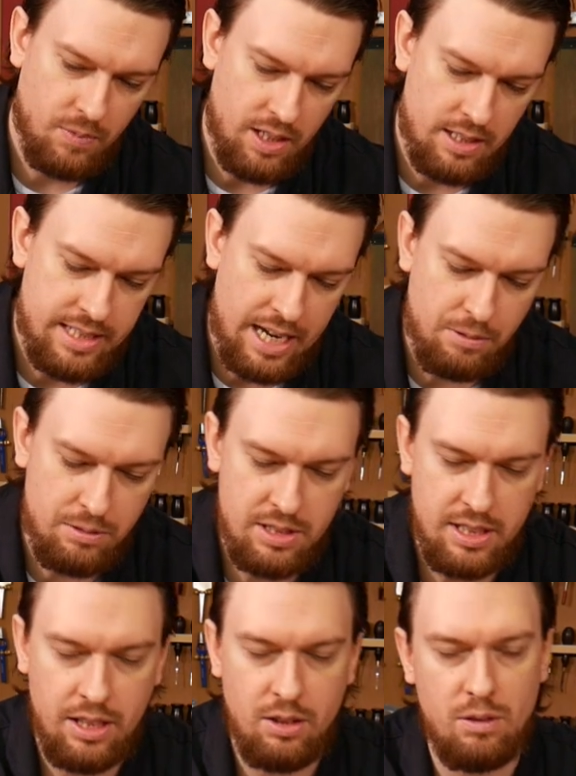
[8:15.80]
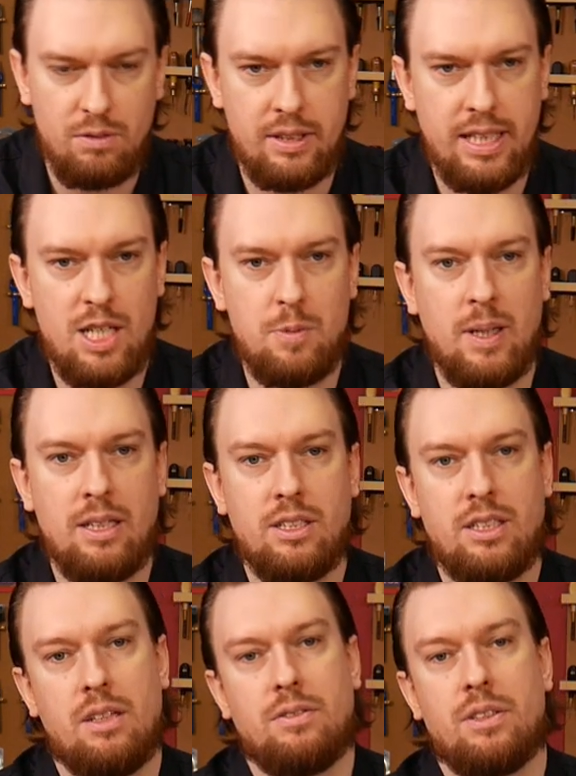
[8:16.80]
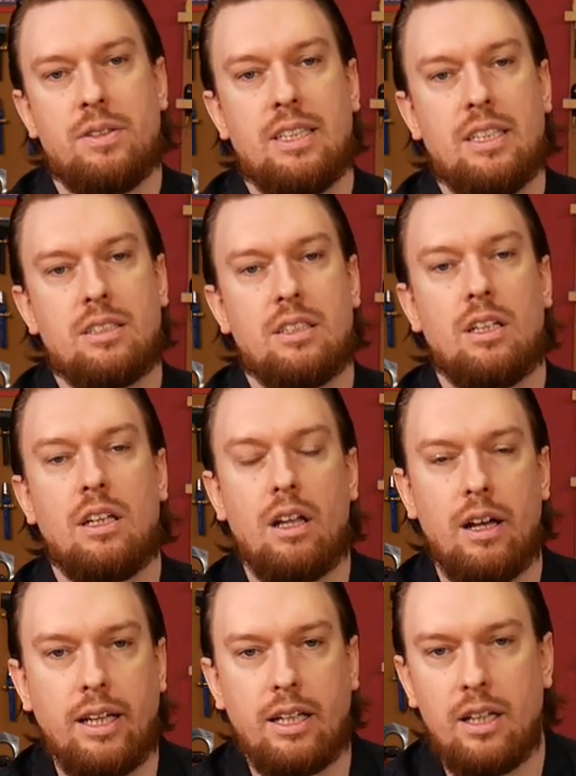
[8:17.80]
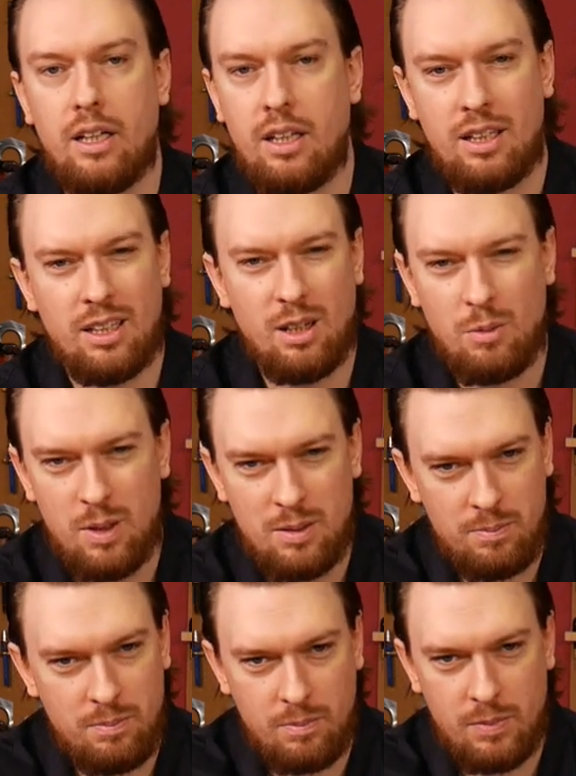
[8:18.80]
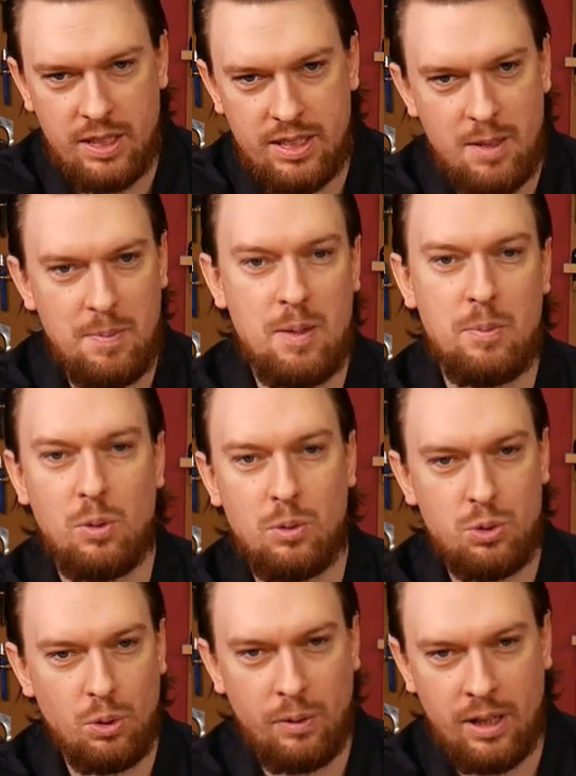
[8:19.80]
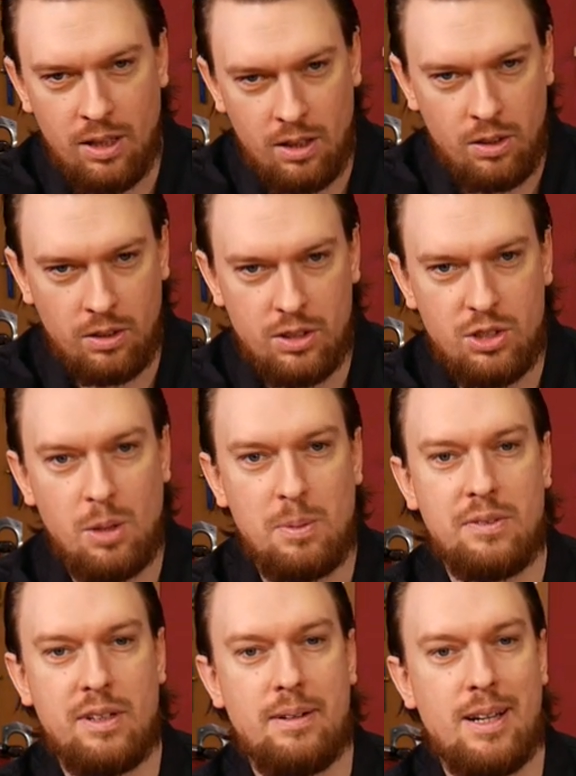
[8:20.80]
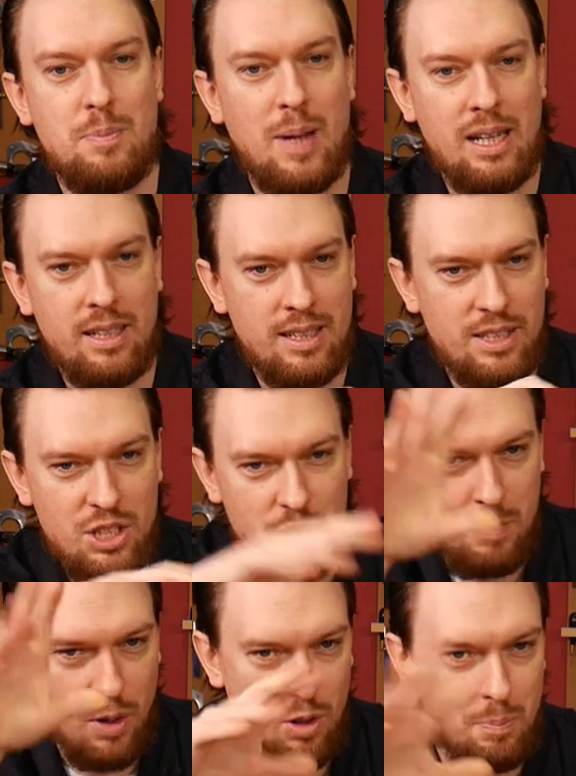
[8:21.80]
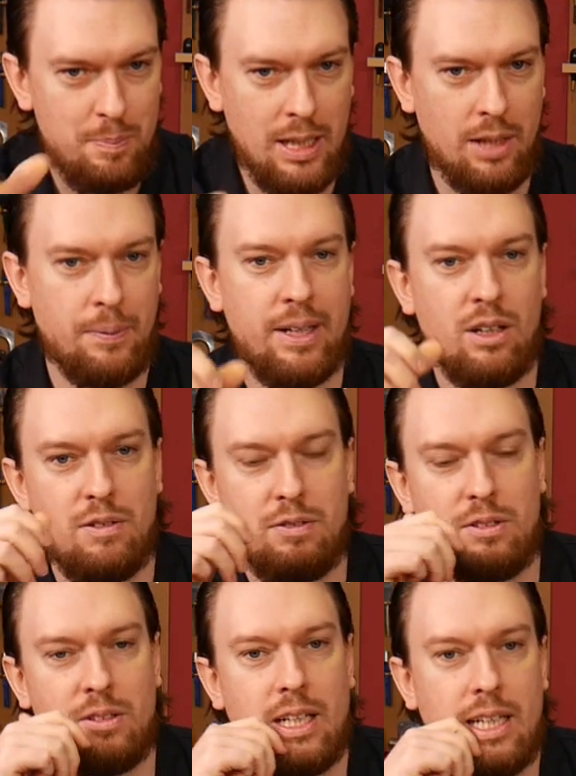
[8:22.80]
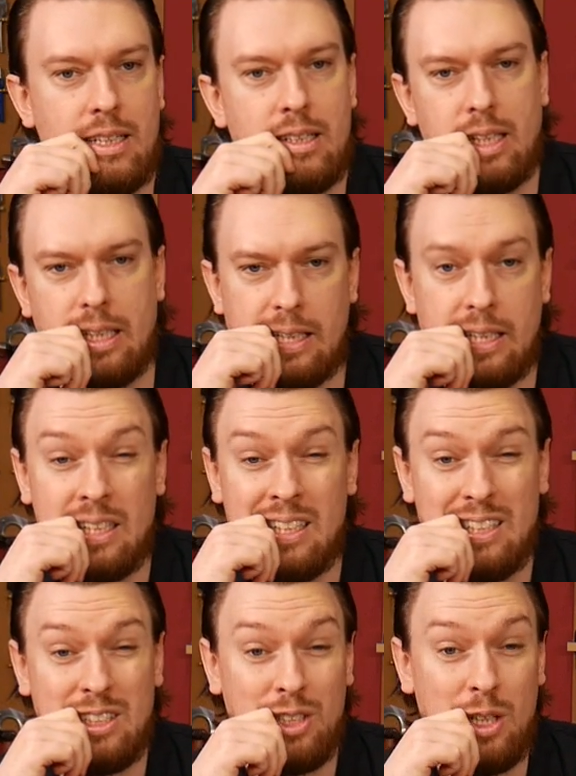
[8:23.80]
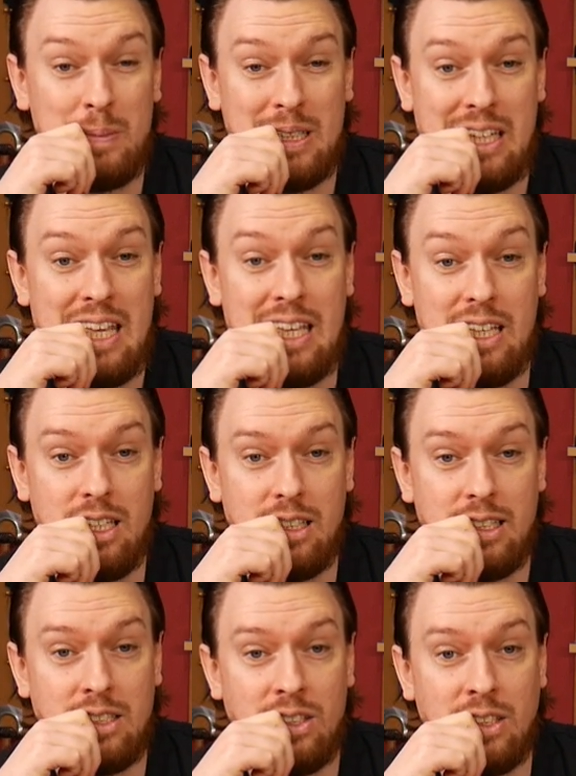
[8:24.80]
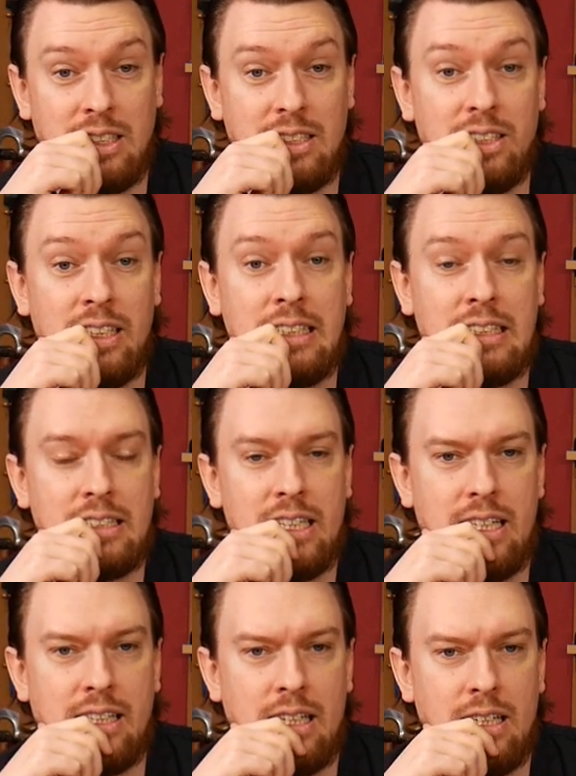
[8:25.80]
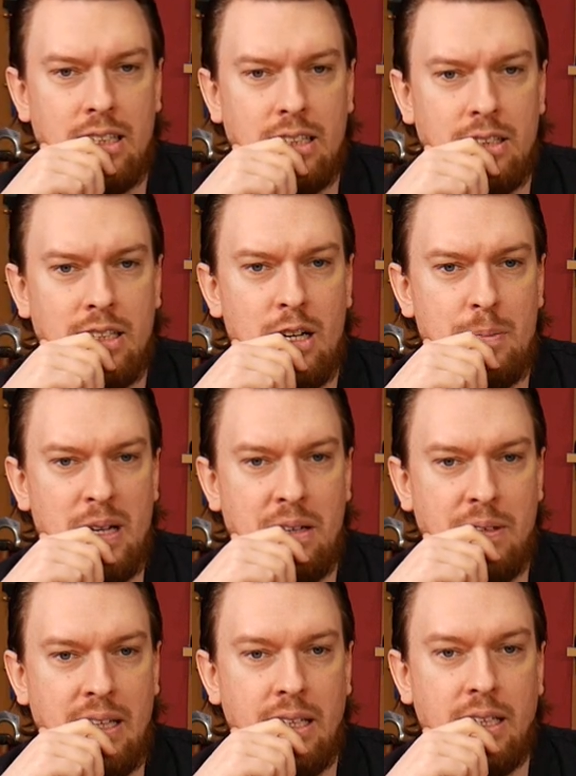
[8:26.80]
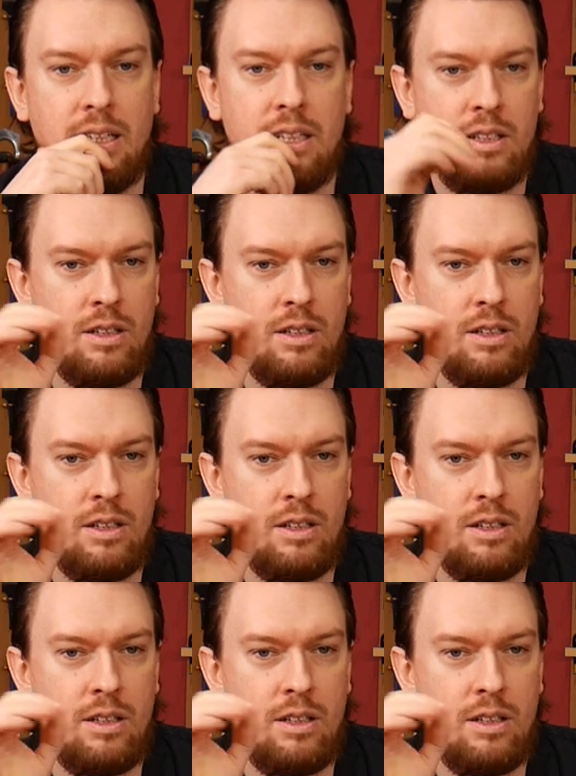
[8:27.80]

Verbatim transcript: the integrity of the edge paint itself. So it doesn't like, you know, when, when you see people drawing it along the top of their edge paint and there's smoke billowing off and all that kind of thing, it's too much heat. It's not designed to take that, that amount of heat.